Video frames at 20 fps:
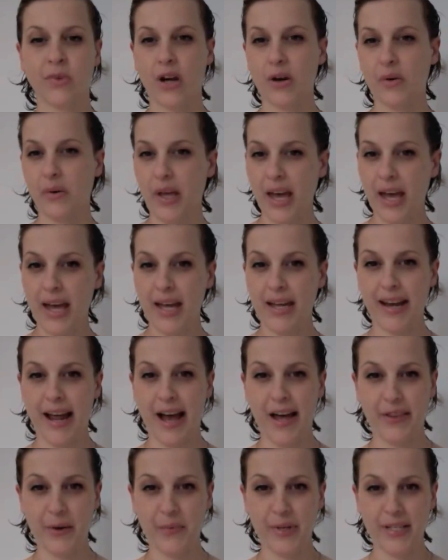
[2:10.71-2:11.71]
Okay,
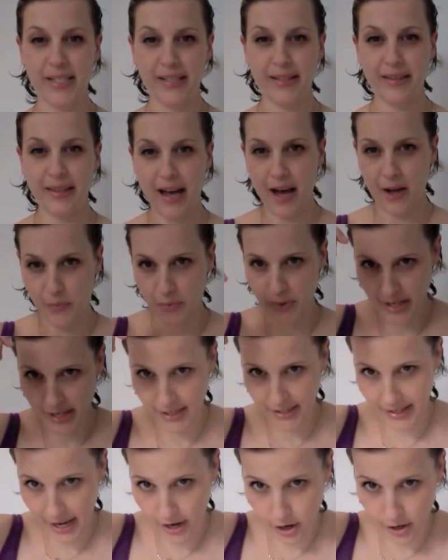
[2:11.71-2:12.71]
now that we did that, we're
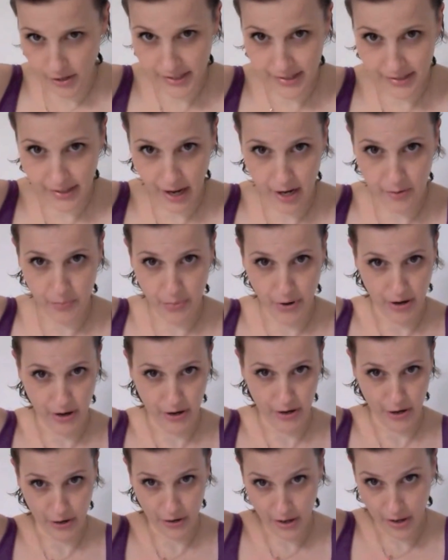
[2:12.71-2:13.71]
going to get our side
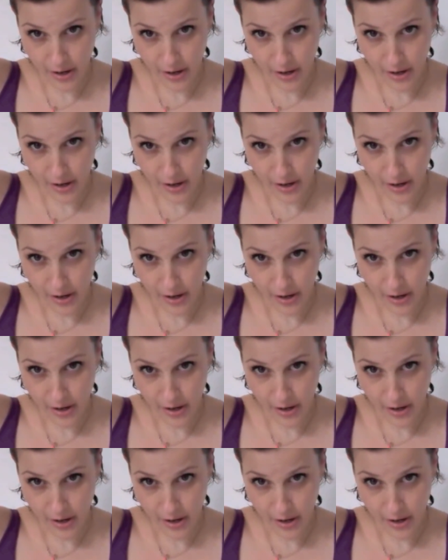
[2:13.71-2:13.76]
part